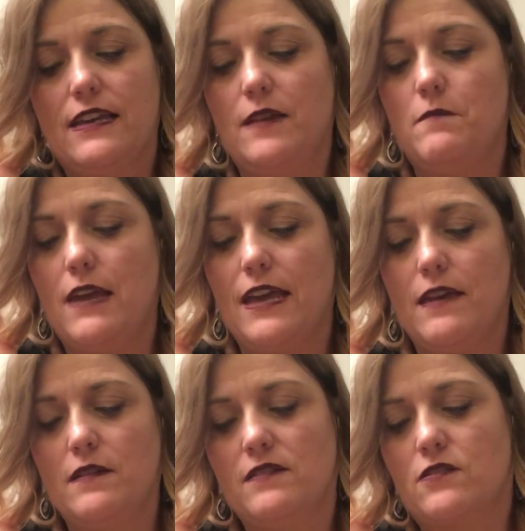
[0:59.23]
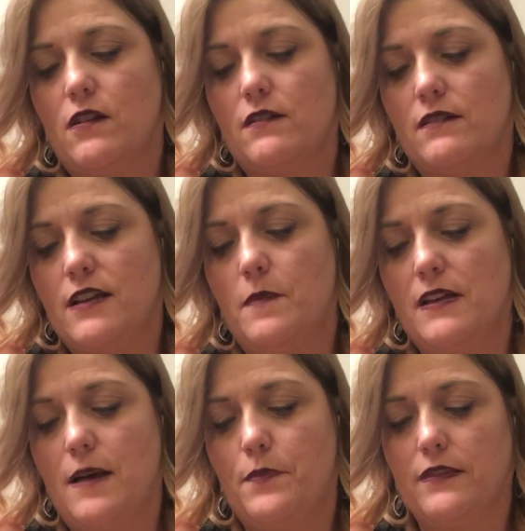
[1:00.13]
It may start
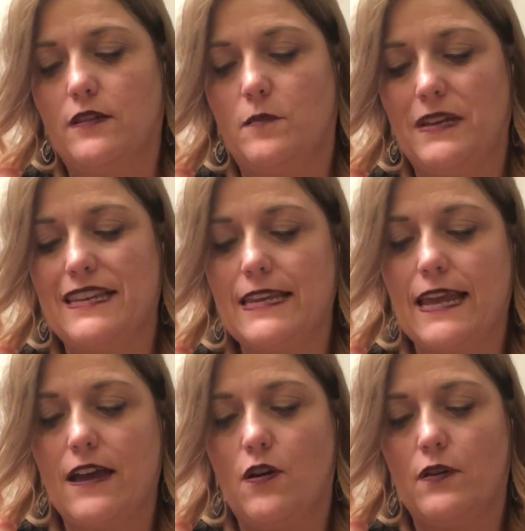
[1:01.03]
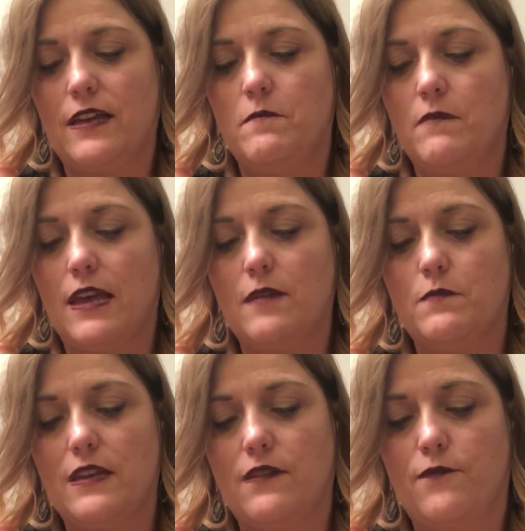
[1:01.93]
coming up a little bit now. It may
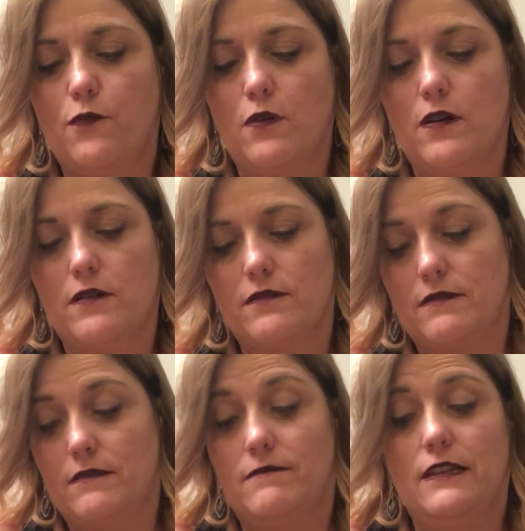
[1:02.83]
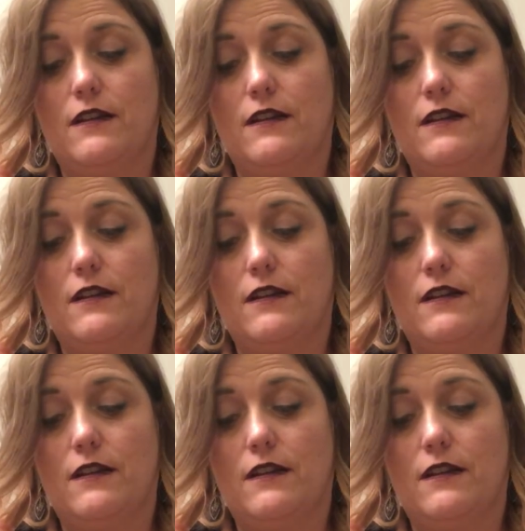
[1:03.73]
be for, you